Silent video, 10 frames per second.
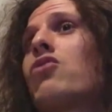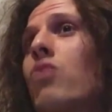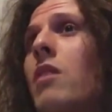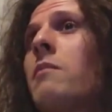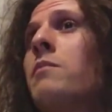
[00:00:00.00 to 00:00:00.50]

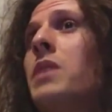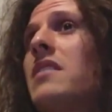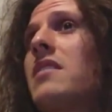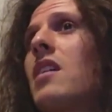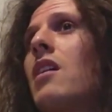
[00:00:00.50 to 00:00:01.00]
drum beat
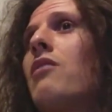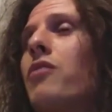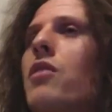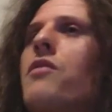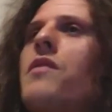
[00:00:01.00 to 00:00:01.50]

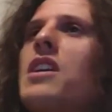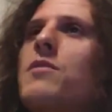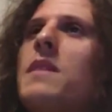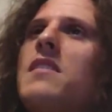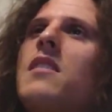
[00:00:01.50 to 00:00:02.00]
for thrash
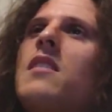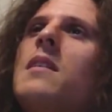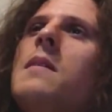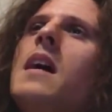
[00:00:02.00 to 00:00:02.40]
metal,